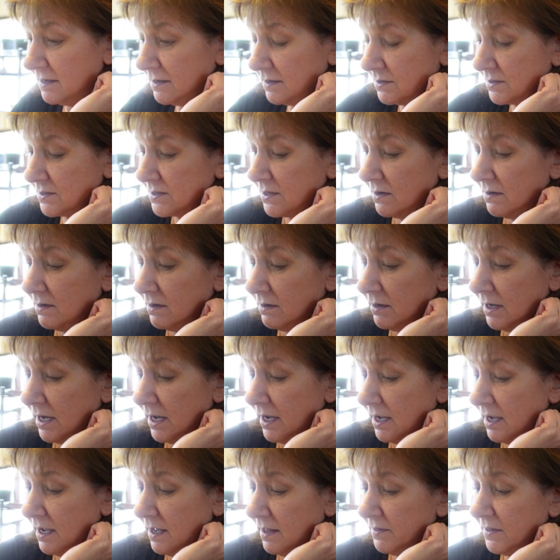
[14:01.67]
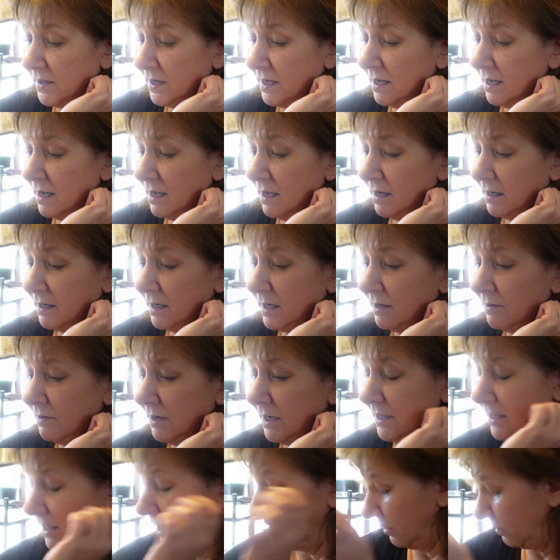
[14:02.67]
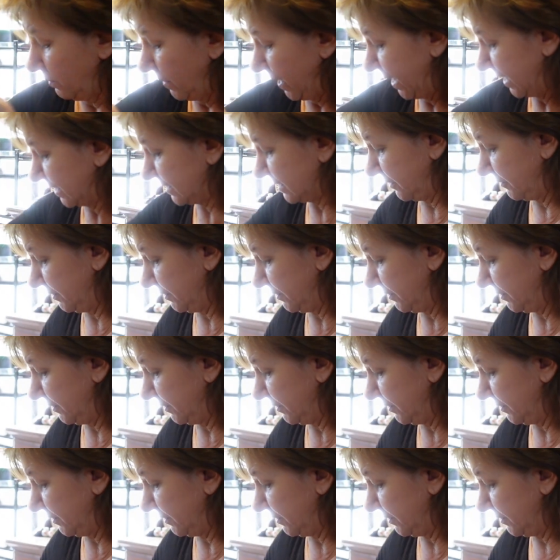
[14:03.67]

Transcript: So the Hungarian Yellow Wax, I